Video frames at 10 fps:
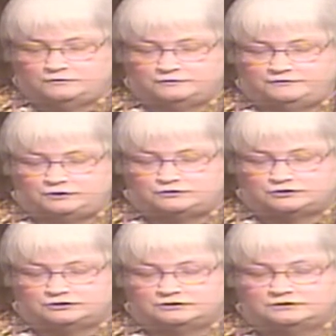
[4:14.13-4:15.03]
for a
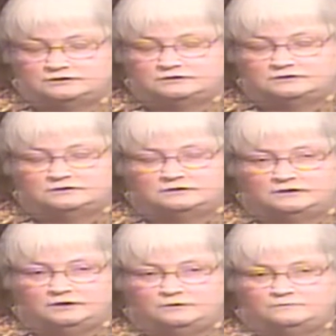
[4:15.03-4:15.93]
future
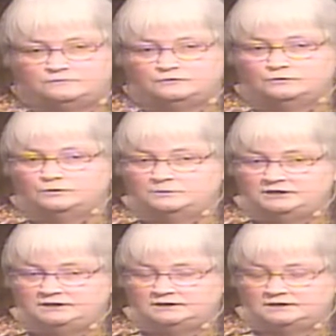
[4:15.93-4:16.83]
a hope for the
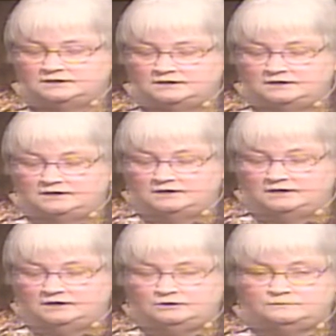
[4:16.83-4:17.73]
woman,
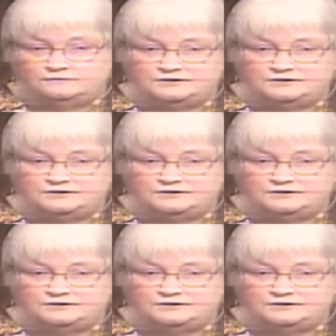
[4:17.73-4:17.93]
a hope for